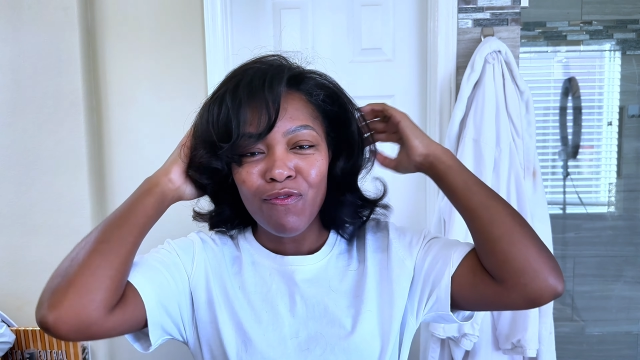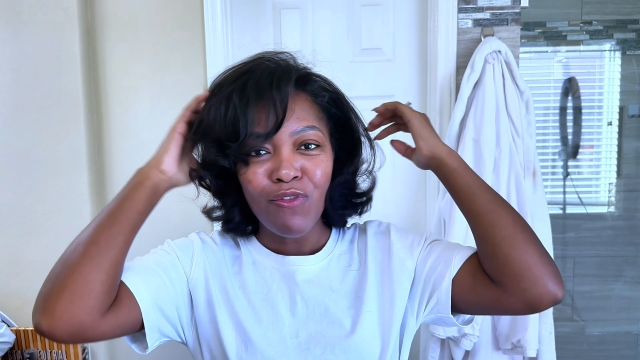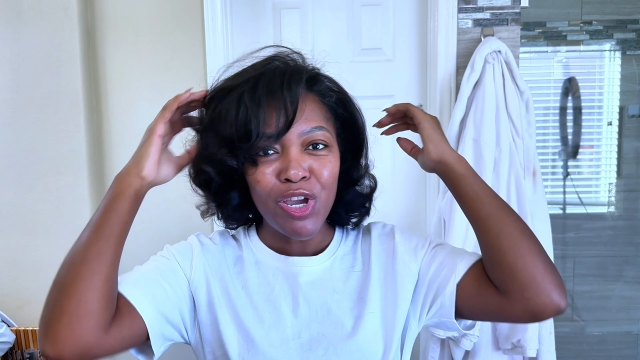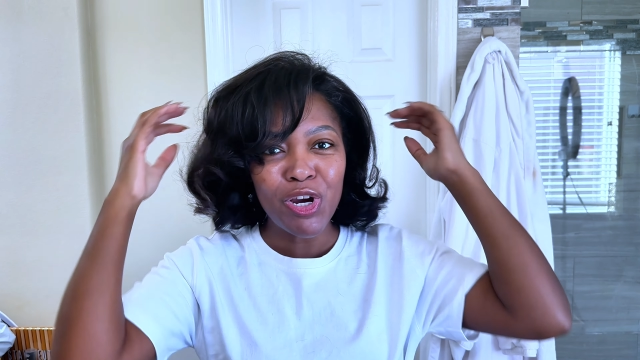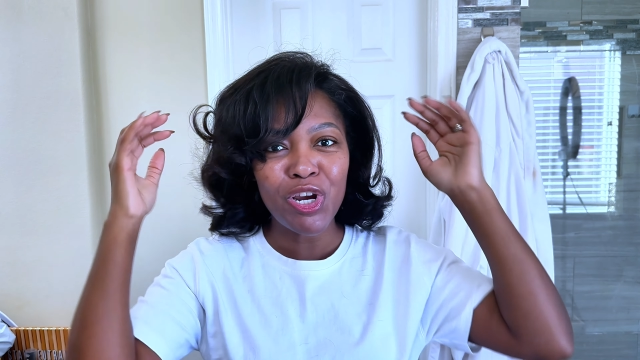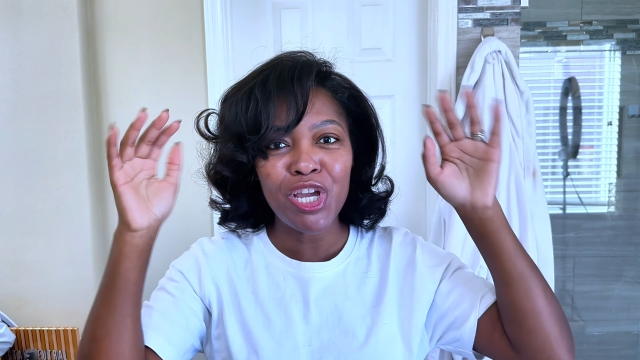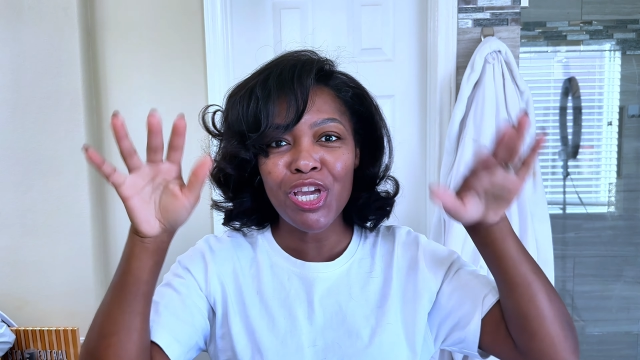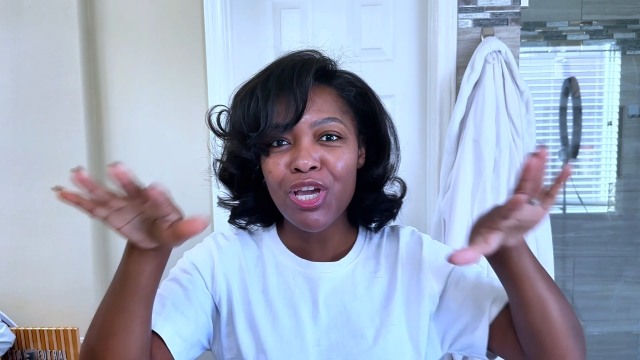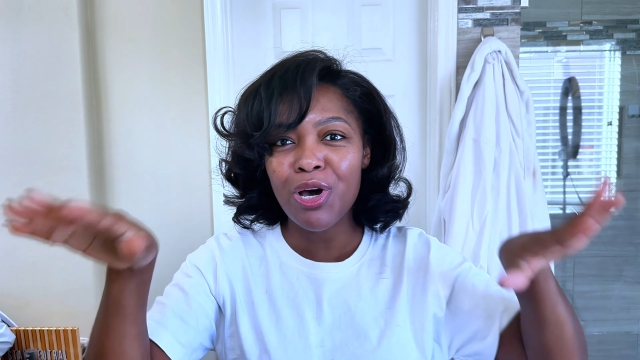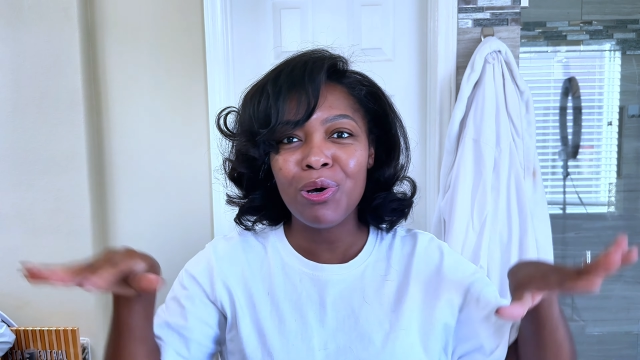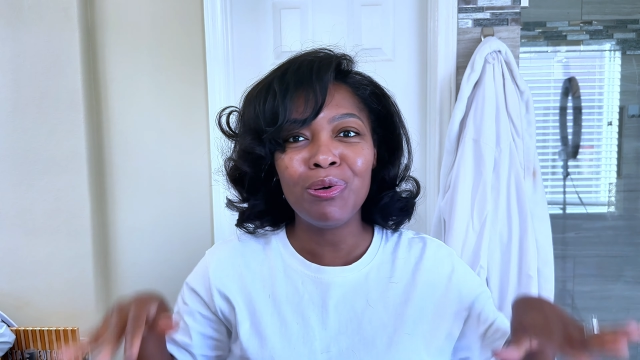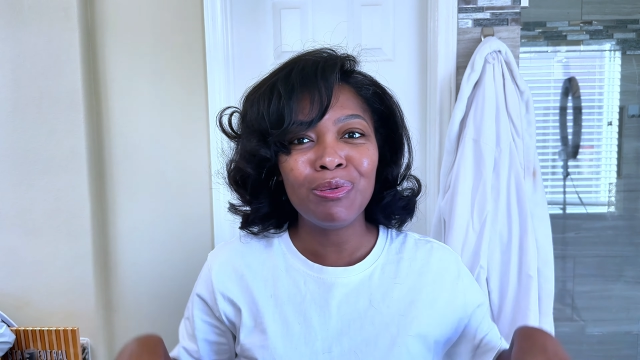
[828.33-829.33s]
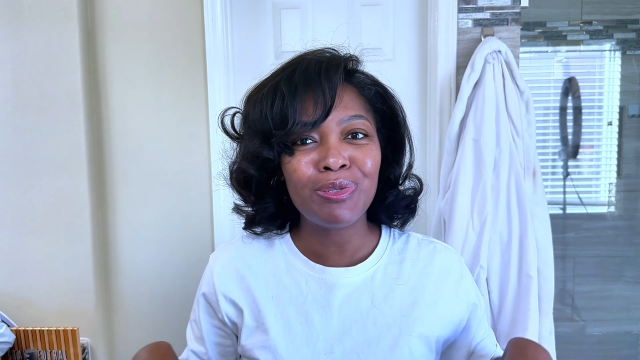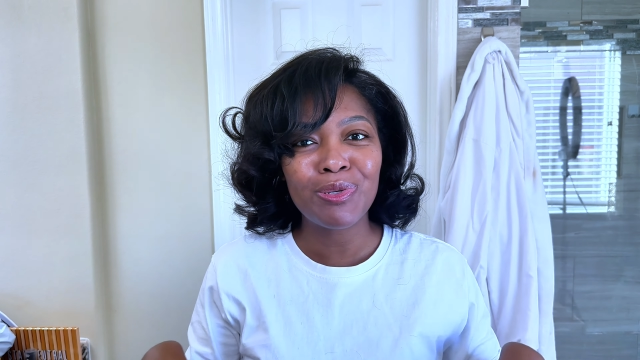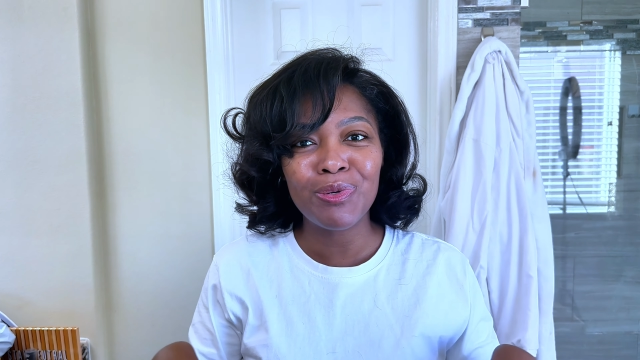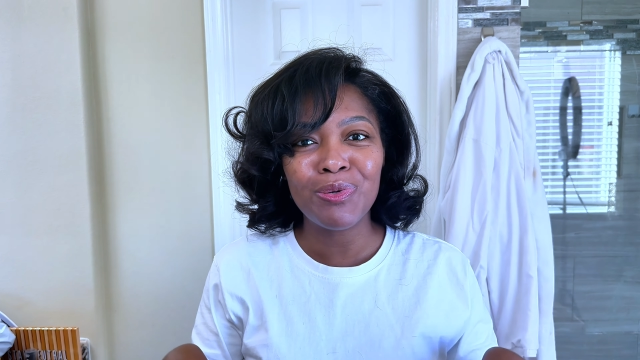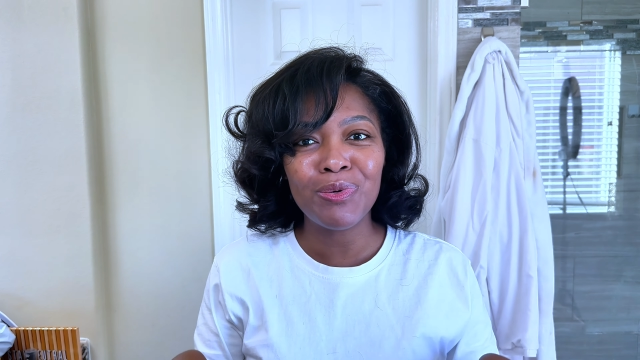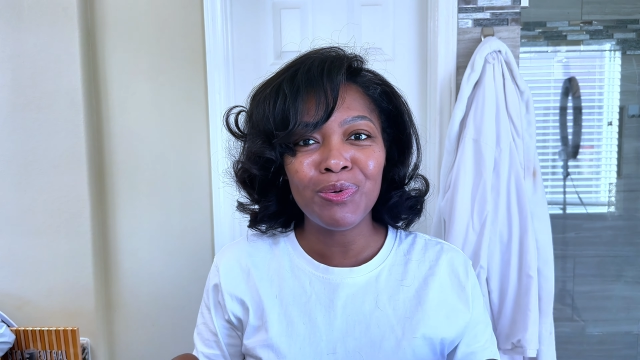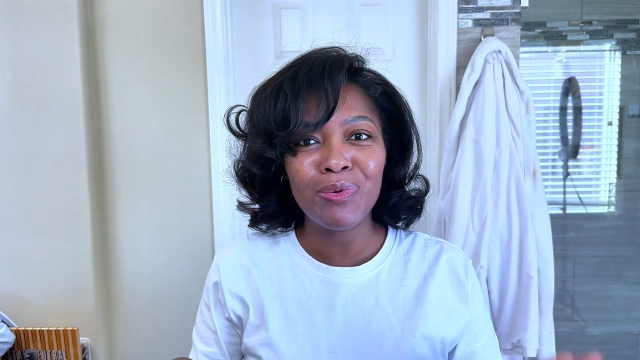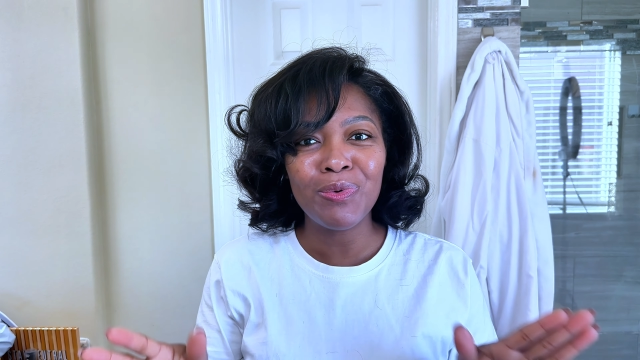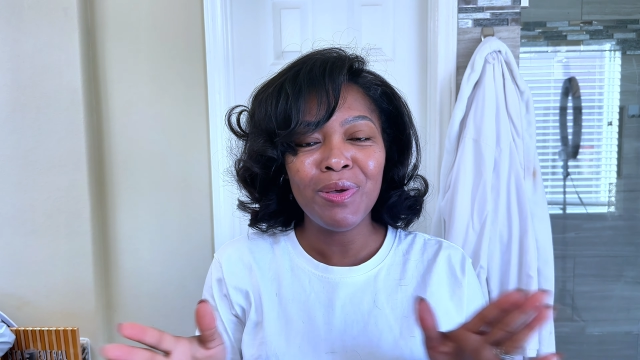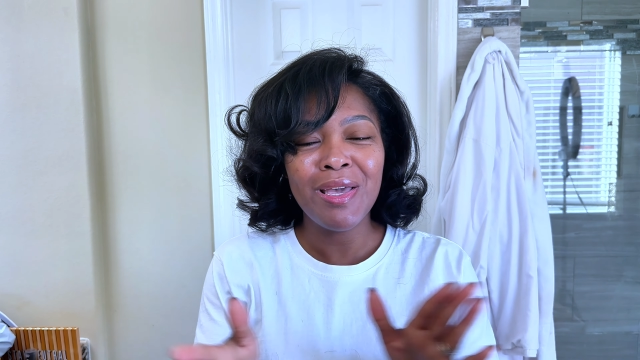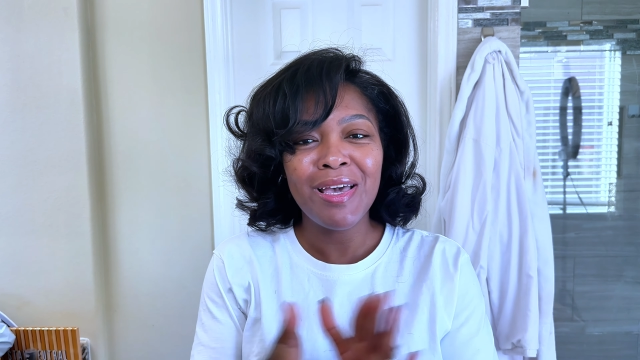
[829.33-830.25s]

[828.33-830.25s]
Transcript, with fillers: very old school